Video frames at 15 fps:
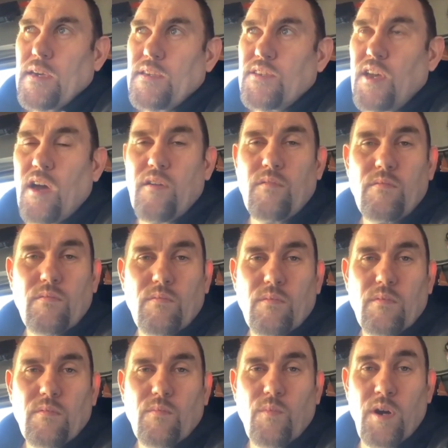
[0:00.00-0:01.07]
So
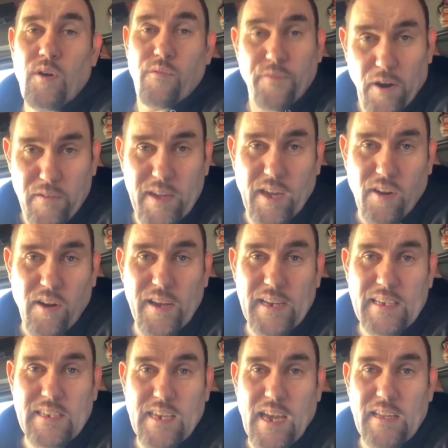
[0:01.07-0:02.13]
Will very
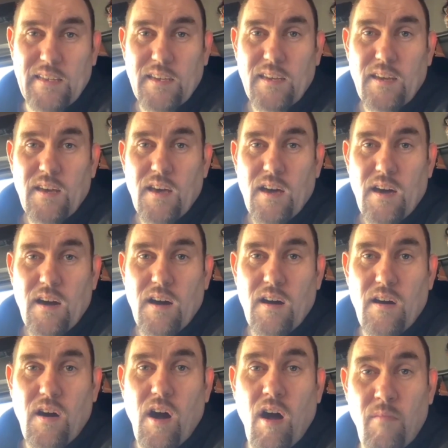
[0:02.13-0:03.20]
kindly said,
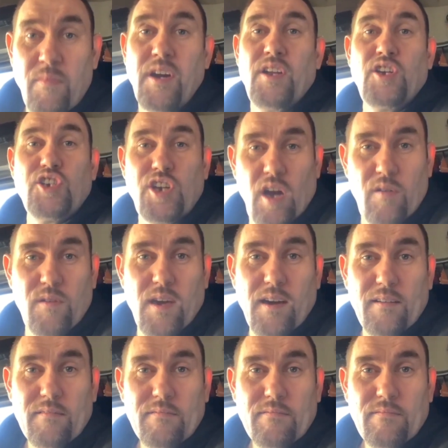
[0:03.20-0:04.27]
I'm going to show
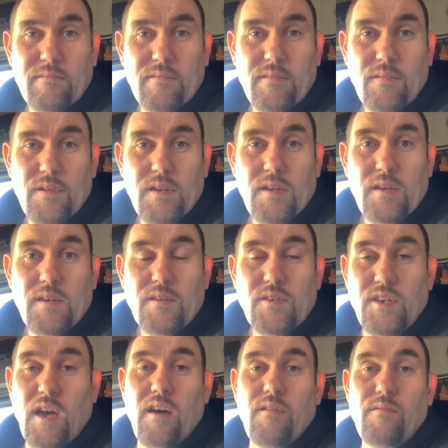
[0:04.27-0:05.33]
you.
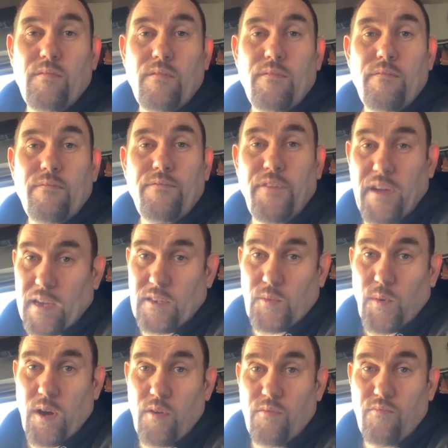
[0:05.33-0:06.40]
So thanks,
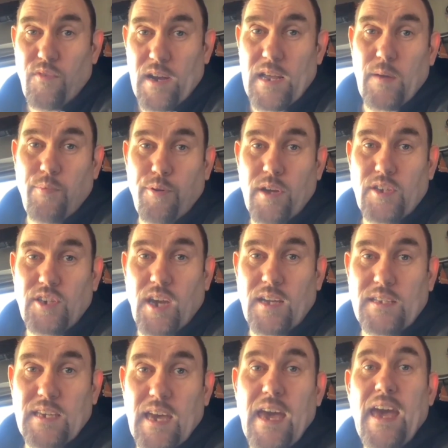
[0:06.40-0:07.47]
Will, really
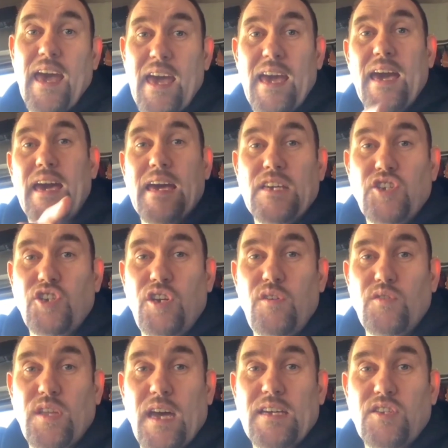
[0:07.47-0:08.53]
appreciate it. Here is
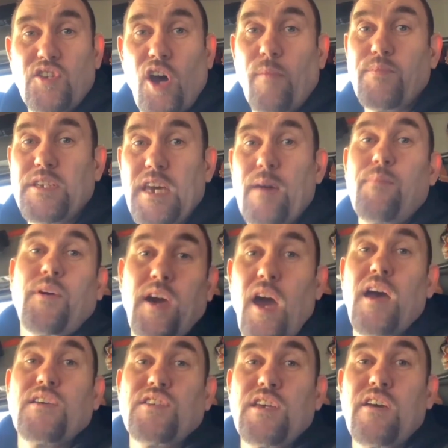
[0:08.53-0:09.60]
Tuesday's top tip,
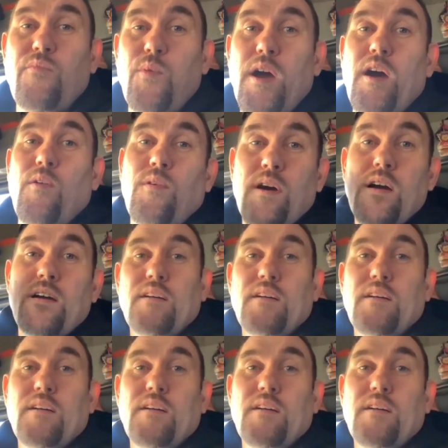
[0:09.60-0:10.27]
courtesy of Will.